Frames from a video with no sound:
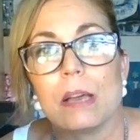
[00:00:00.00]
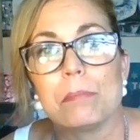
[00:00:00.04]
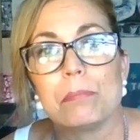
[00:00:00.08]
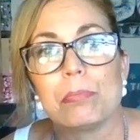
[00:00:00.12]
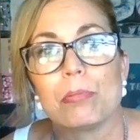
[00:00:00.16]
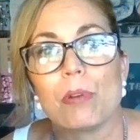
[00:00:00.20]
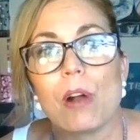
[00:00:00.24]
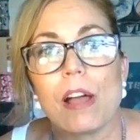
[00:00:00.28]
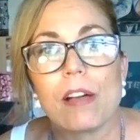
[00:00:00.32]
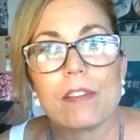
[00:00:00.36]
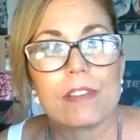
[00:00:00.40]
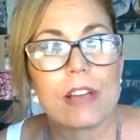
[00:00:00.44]

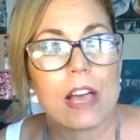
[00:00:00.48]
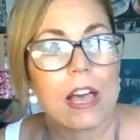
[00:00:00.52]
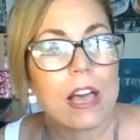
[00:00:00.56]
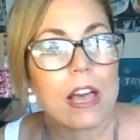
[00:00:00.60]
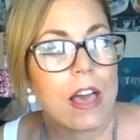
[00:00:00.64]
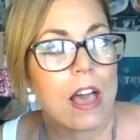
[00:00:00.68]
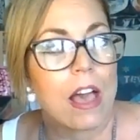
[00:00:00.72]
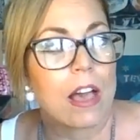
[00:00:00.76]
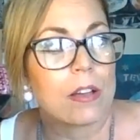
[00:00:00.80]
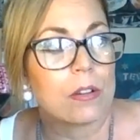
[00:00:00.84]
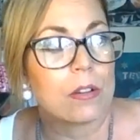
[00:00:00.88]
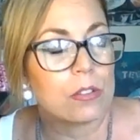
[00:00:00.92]
Improv,
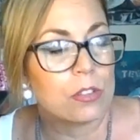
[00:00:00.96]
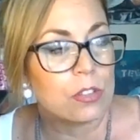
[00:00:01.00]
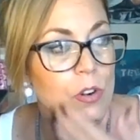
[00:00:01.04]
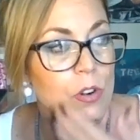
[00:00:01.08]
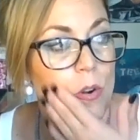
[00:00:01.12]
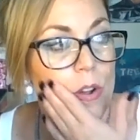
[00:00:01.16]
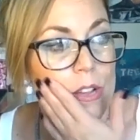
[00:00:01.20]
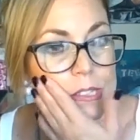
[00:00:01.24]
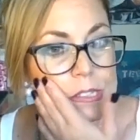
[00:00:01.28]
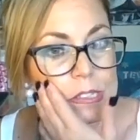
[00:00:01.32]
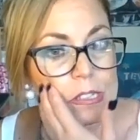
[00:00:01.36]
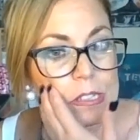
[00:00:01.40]

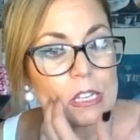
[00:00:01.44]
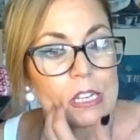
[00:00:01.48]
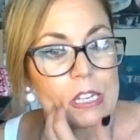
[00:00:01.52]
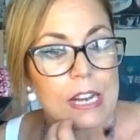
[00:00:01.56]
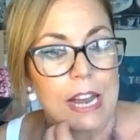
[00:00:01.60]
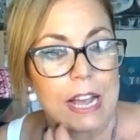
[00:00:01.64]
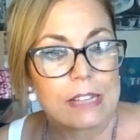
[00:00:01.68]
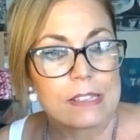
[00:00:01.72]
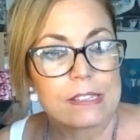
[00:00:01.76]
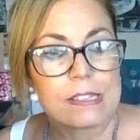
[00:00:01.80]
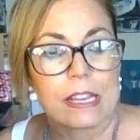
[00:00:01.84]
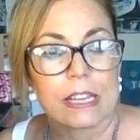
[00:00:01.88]
I
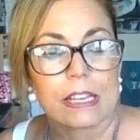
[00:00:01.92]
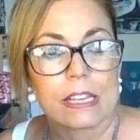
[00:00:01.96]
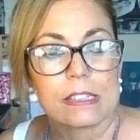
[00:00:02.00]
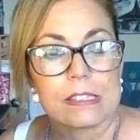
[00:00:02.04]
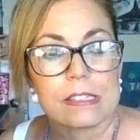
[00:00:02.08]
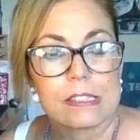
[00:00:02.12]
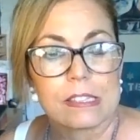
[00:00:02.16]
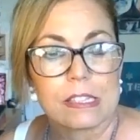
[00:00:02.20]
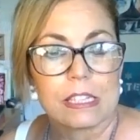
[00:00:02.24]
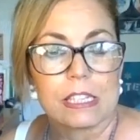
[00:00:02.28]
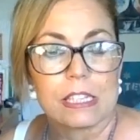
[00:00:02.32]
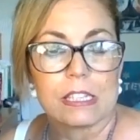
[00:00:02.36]
studied at
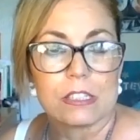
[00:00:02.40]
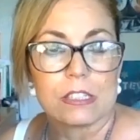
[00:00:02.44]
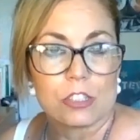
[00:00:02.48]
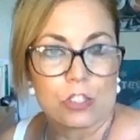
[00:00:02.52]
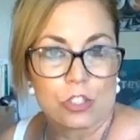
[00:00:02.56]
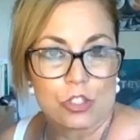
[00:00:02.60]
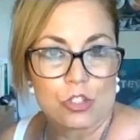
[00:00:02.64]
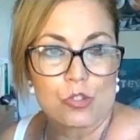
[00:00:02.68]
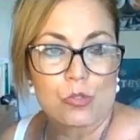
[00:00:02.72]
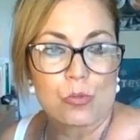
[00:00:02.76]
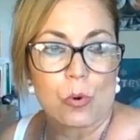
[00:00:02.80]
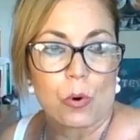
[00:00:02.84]
Second City in
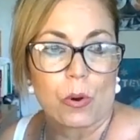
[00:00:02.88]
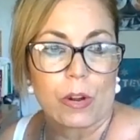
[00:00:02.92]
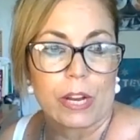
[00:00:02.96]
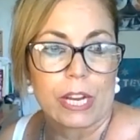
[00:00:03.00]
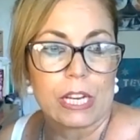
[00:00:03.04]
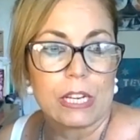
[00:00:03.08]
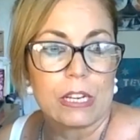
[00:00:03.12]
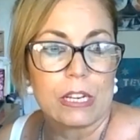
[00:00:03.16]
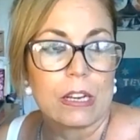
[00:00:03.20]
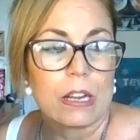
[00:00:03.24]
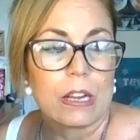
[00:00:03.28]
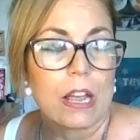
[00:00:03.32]

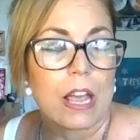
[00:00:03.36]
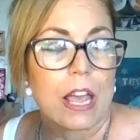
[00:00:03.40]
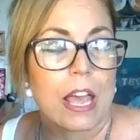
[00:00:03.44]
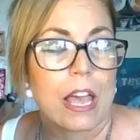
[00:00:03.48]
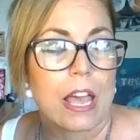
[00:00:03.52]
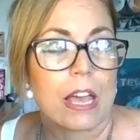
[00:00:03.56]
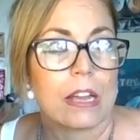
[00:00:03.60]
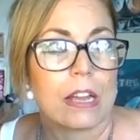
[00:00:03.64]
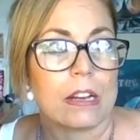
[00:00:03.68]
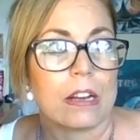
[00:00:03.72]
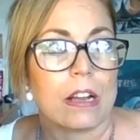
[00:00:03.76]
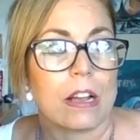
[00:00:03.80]
Detroit,
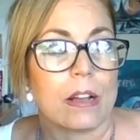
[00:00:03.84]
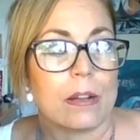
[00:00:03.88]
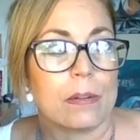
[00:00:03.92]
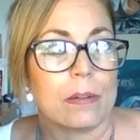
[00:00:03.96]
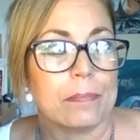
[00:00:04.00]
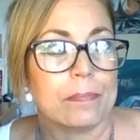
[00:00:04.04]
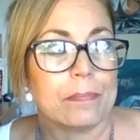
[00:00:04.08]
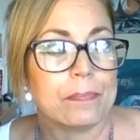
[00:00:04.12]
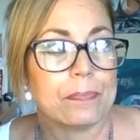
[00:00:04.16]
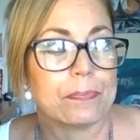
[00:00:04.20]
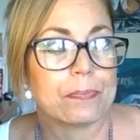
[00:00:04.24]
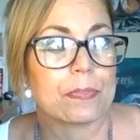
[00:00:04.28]

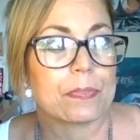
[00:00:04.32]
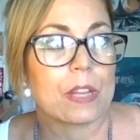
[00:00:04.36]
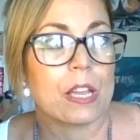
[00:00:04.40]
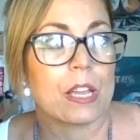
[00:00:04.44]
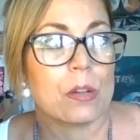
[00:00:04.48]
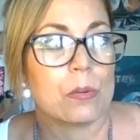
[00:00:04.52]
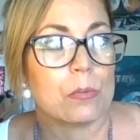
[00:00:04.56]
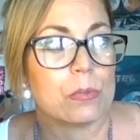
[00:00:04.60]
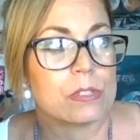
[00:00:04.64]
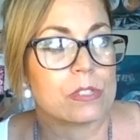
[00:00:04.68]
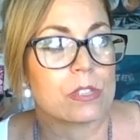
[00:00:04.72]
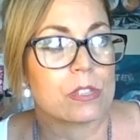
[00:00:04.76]
and
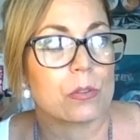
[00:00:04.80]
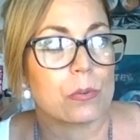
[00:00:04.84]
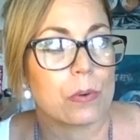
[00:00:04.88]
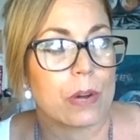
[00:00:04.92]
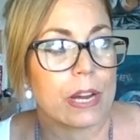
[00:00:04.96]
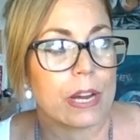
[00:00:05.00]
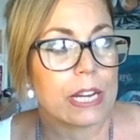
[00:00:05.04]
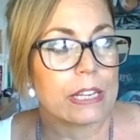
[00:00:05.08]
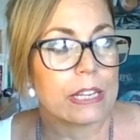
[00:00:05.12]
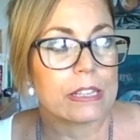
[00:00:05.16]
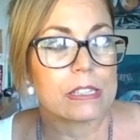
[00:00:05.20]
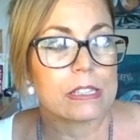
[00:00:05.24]
it was a
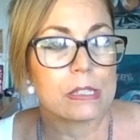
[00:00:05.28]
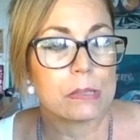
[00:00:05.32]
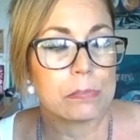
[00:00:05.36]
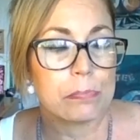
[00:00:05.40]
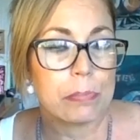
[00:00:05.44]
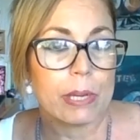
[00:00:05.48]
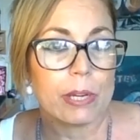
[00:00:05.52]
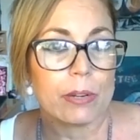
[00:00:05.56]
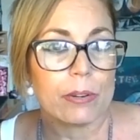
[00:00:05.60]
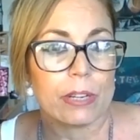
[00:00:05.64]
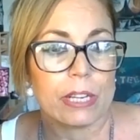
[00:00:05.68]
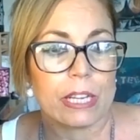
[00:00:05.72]
great
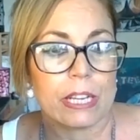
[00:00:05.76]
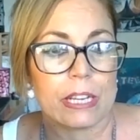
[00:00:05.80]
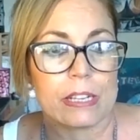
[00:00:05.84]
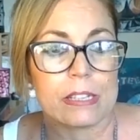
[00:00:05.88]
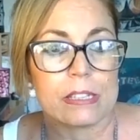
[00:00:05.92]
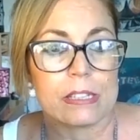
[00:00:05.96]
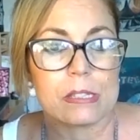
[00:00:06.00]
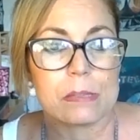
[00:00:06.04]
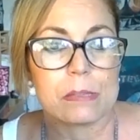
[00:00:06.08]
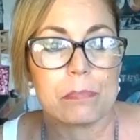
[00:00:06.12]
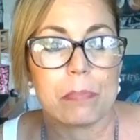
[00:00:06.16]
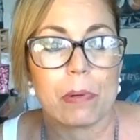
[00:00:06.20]

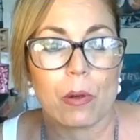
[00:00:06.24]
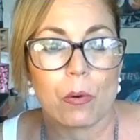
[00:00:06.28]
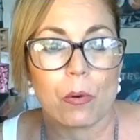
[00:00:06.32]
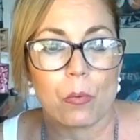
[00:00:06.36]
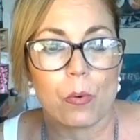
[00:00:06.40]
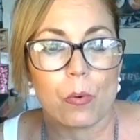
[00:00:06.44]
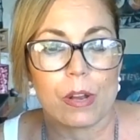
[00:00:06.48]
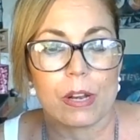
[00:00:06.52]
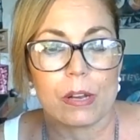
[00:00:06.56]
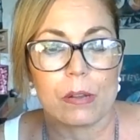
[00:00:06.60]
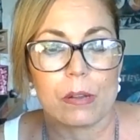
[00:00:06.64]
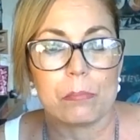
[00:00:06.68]
experience.
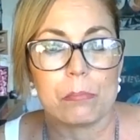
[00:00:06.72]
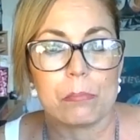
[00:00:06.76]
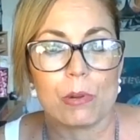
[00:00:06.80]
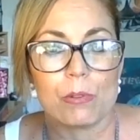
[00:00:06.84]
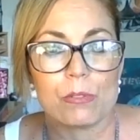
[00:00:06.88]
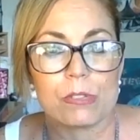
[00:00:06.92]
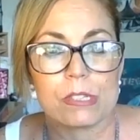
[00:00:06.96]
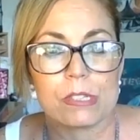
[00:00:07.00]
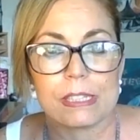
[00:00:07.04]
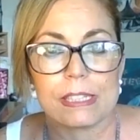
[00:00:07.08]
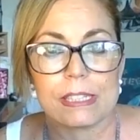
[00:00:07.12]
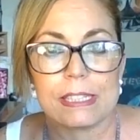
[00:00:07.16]
But what it
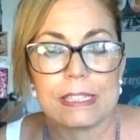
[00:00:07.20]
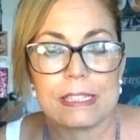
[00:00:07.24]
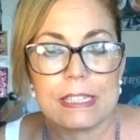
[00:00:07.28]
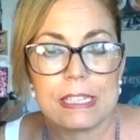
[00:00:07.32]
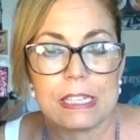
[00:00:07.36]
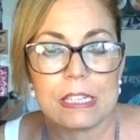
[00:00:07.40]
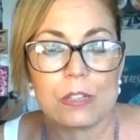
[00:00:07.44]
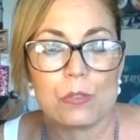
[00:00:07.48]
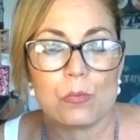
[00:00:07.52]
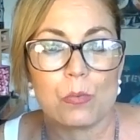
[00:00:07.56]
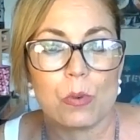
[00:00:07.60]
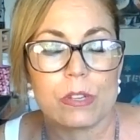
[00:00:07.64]
mostly
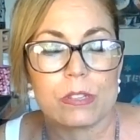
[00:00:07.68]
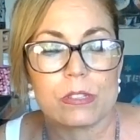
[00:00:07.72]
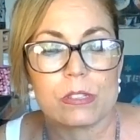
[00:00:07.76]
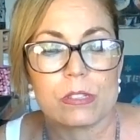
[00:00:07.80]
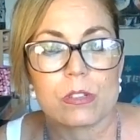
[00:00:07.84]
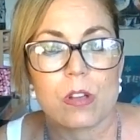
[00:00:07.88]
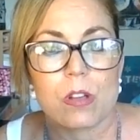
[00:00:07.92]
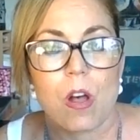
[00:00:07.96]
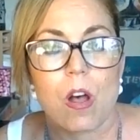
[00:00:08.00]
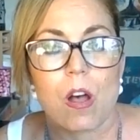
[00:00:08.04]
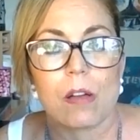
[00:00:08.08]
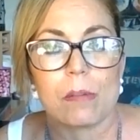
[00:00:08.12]
did
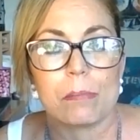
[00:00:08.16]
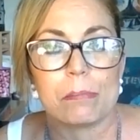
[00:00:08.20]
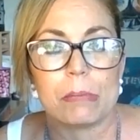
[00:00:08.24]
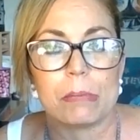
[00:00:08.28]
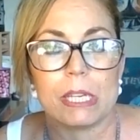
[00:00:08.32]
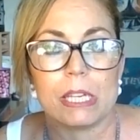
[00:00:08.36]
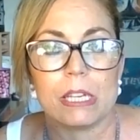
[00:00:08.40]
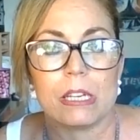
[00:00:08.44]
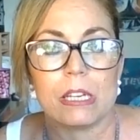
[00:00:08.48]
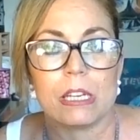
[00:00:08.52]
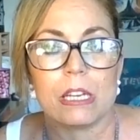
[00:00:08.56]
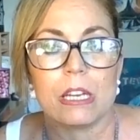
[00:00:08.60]
was taught
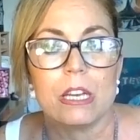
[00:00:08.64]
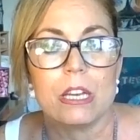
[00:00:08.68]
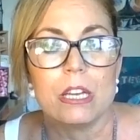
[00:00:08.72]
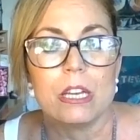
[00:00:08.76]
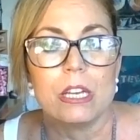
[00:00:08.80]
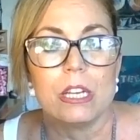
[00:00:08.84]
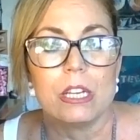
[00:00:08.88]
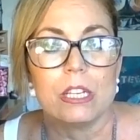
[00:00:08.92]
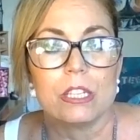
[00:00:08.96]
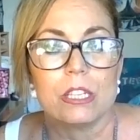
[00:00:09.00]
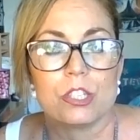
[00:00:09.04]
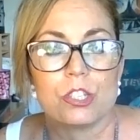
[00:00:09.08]
me
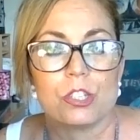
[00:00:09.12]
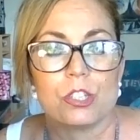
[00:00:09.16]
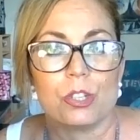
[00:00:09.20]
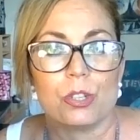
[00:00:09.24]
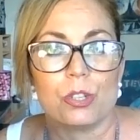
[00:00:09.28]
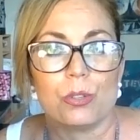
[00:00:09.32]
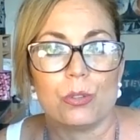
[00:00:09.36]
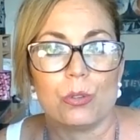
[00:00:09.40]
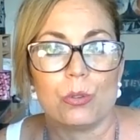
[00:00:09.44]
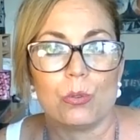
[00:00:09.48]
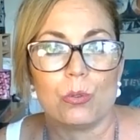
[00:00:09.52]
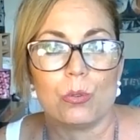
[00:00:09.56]

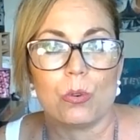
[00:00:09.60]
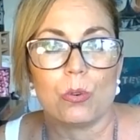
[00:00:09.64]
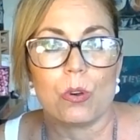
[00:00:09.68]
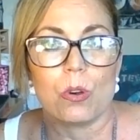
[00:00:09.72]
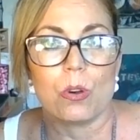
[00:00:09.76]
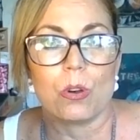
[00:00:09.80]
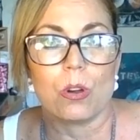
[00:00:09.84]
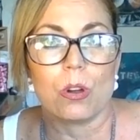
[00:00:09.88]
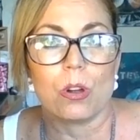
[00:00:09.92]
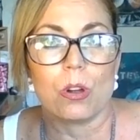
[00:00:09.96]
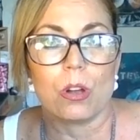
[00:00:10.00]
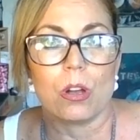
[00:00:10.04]
to
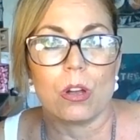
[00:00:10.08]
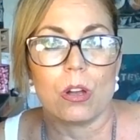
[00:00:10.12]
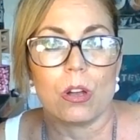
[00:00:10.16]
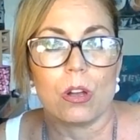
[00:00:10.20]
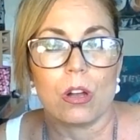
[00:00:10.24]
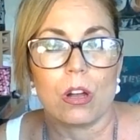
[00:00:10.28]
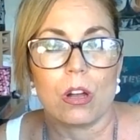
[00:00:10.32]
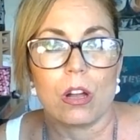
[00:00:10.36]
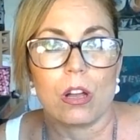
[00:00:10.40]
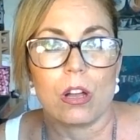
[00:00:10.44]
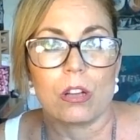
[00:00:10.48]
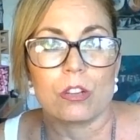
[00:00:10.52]

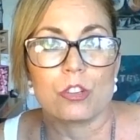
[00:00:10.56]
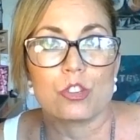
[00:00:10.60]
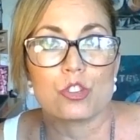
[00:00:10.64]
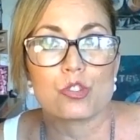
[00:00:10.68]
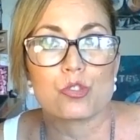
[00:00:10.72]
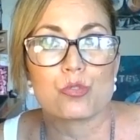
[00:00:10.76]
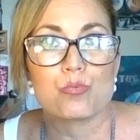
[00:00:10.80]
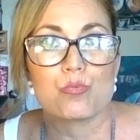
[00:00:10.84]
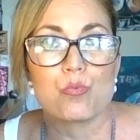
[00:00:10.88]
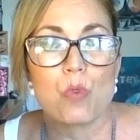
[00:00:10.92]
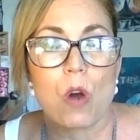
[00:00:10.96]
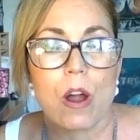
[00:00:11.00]

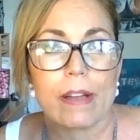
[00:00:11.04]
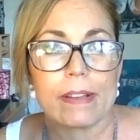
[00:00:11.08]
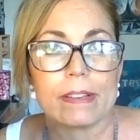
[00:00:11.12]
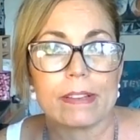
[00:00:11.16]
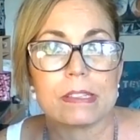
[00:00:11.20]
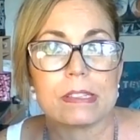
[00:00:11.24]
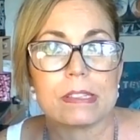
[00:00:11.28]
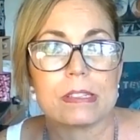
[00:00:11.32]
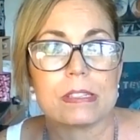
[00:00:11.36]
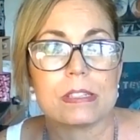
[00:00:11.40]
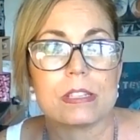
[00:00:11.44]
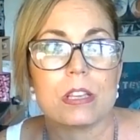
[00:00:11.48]

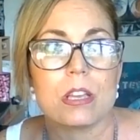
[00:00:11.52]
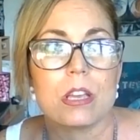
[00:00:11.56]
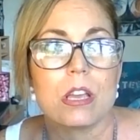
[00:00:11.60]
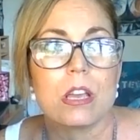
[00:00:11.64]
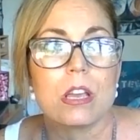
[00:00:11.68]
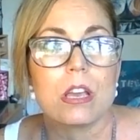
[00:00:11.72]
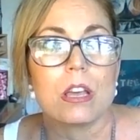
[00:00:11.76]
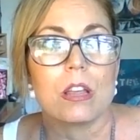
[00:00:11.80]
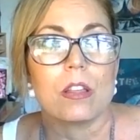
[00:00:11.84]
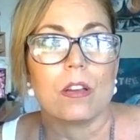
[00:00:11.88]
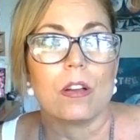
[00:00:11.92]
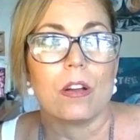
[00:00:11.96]
trust